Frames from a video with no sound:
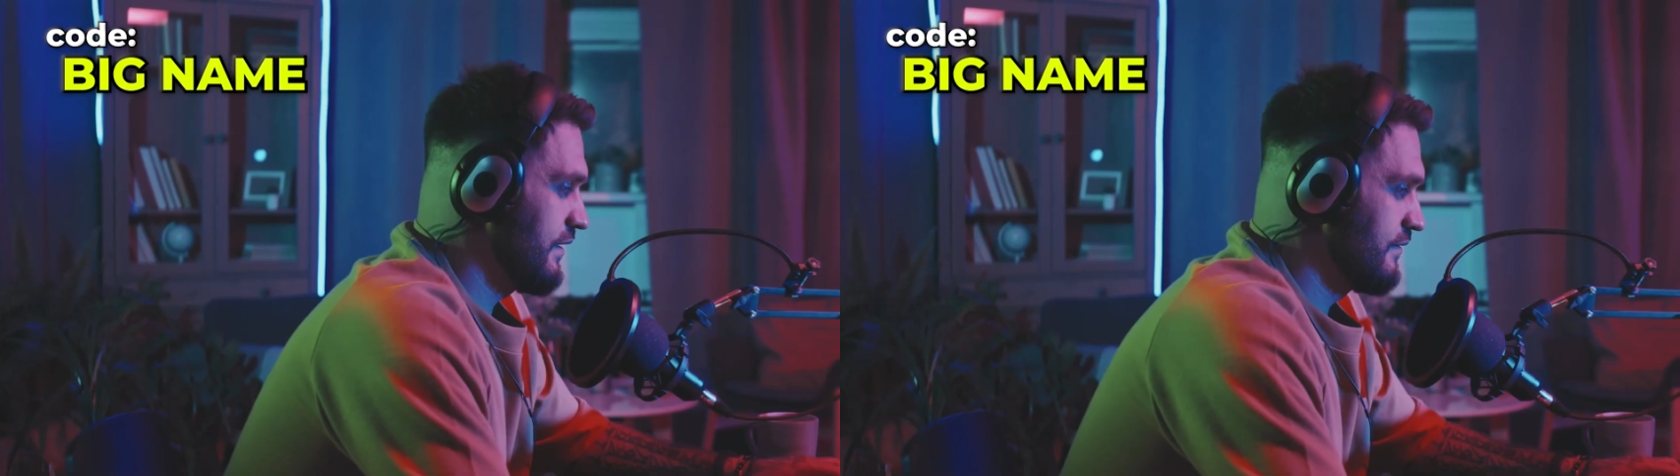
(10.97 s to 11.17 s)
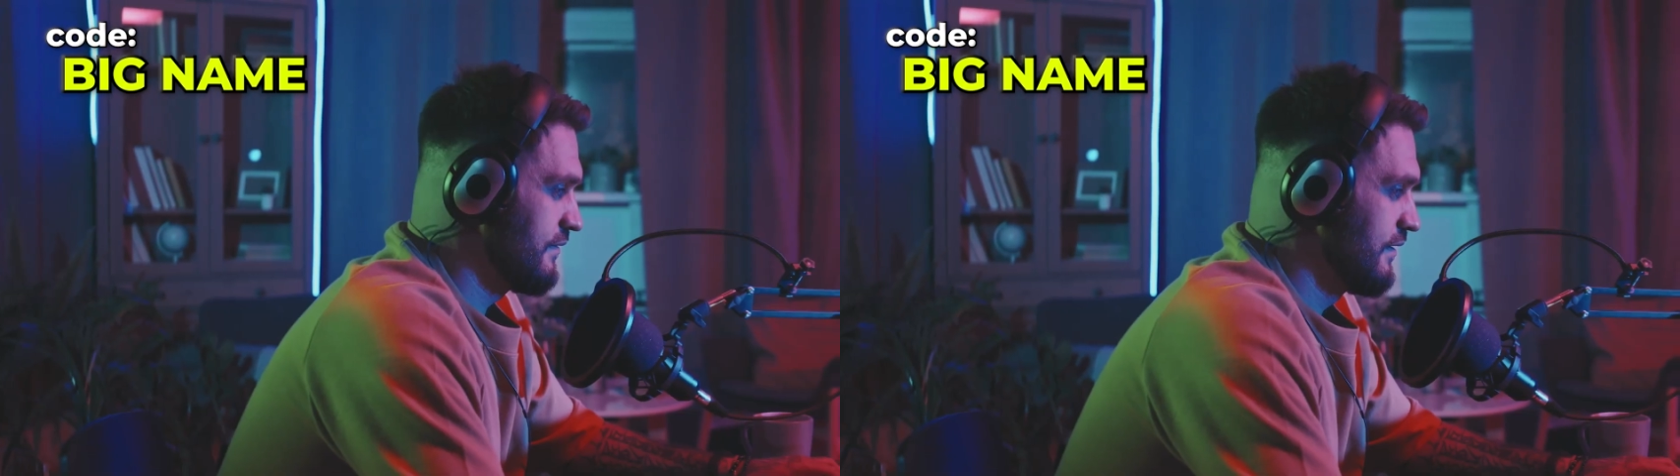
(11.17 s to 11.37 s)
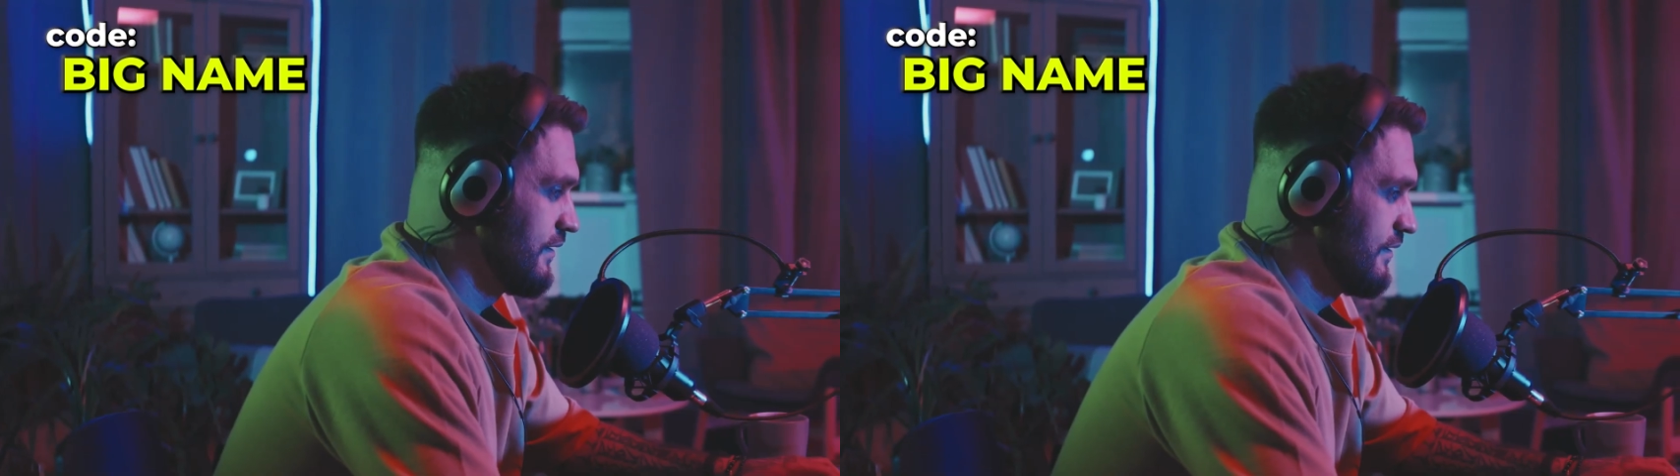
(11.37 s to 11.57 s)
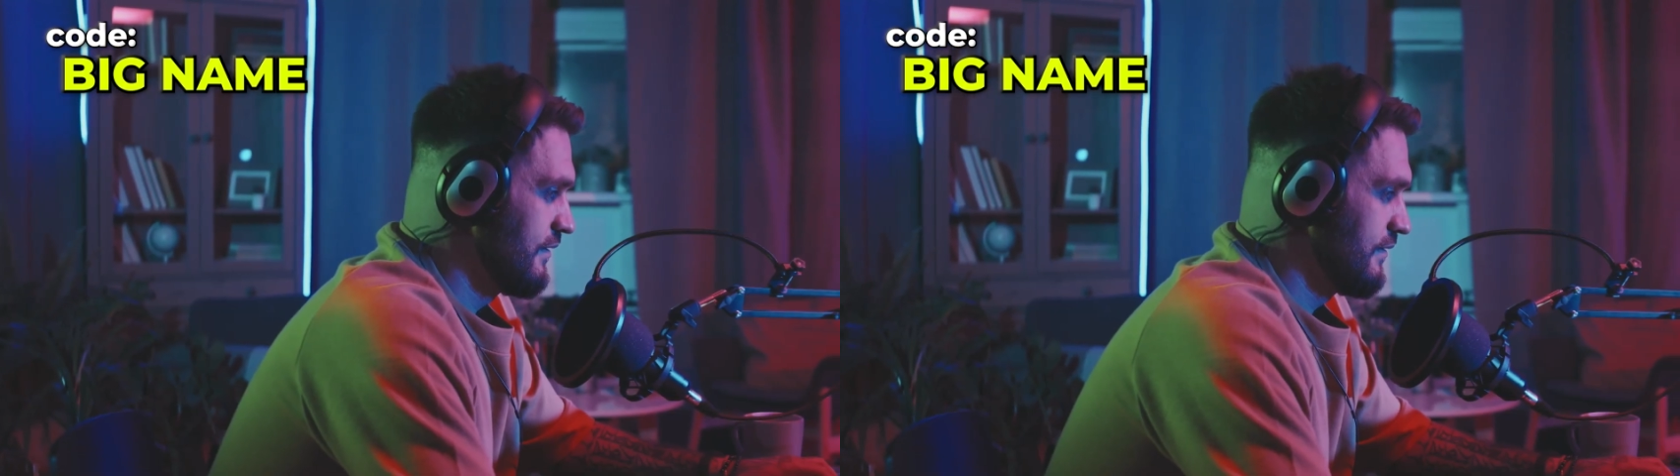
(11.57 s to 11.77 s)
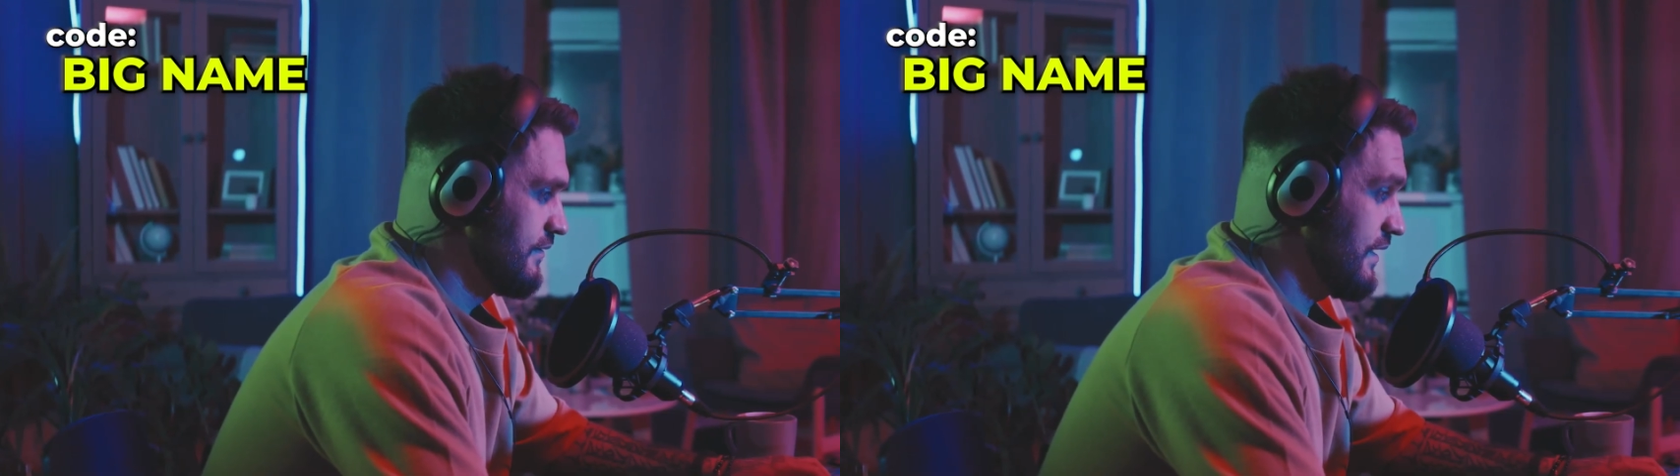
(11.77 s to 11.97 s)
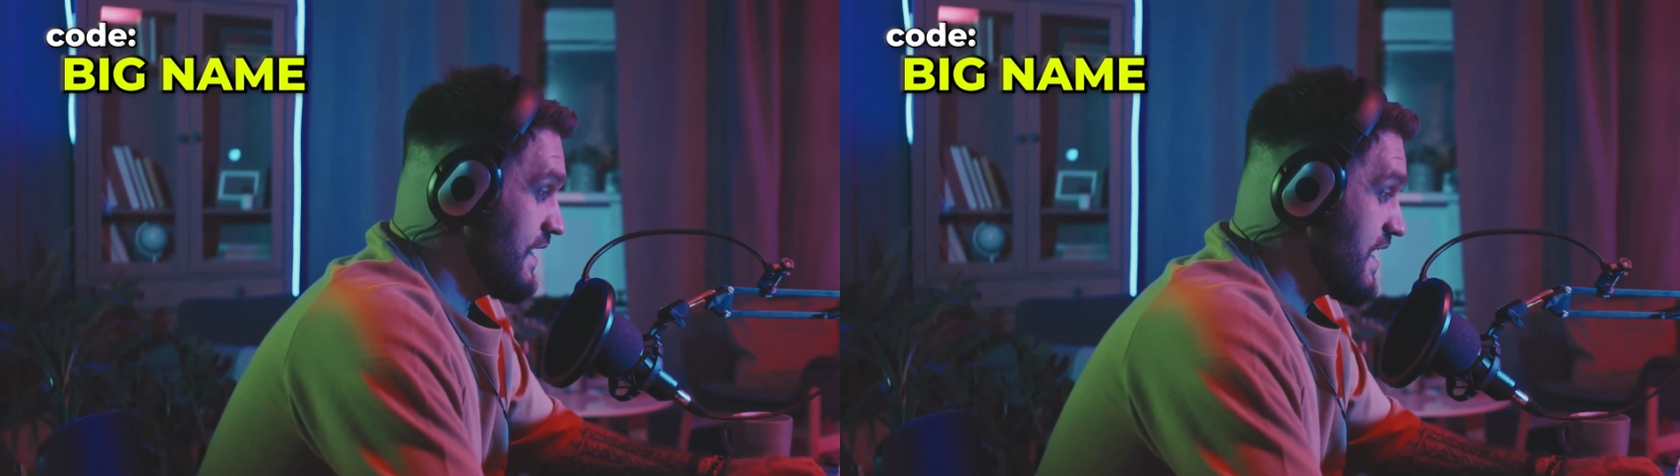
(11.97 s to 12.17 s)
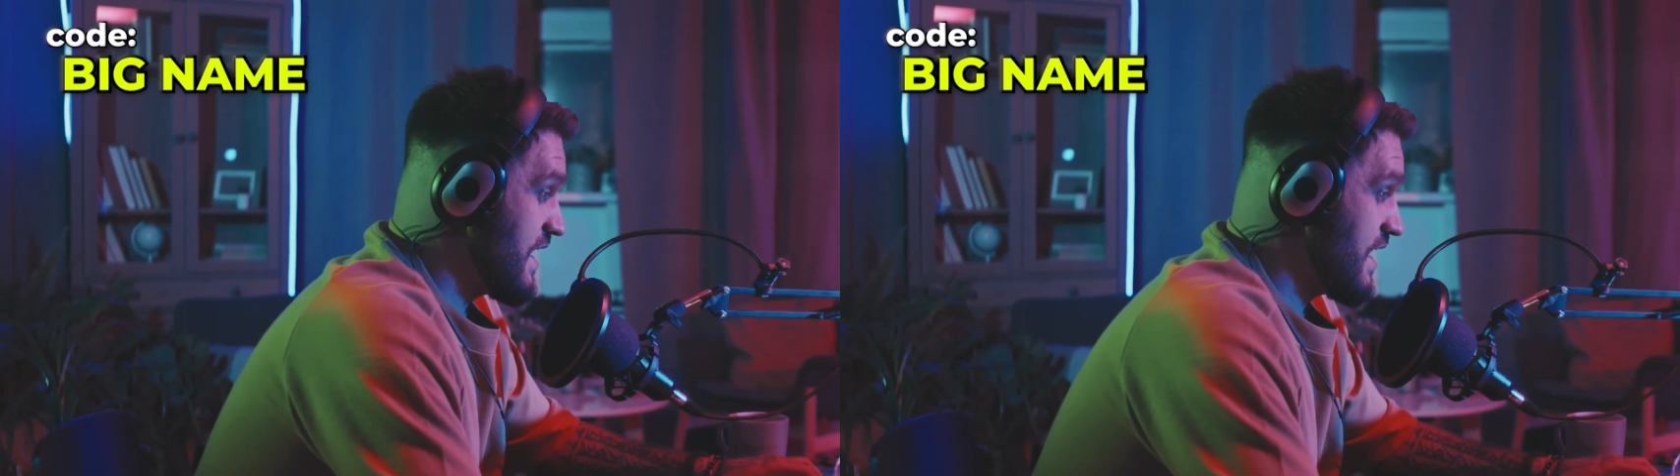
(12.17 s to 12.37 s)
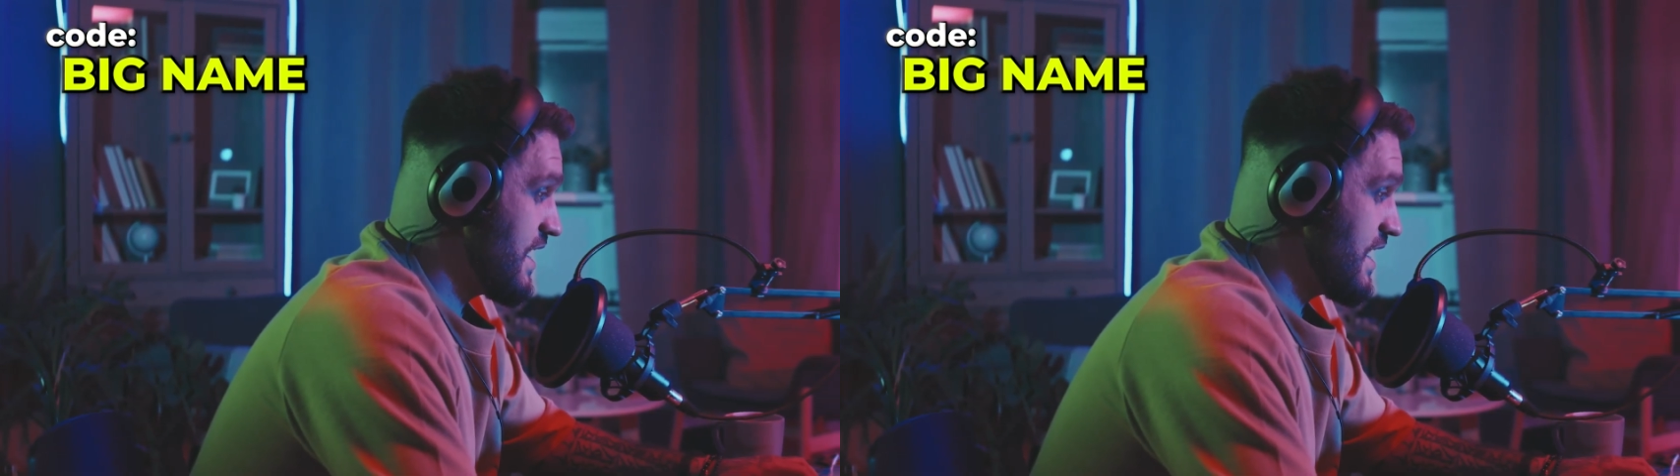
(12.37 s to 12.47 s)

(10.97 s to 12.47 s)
streamer to use while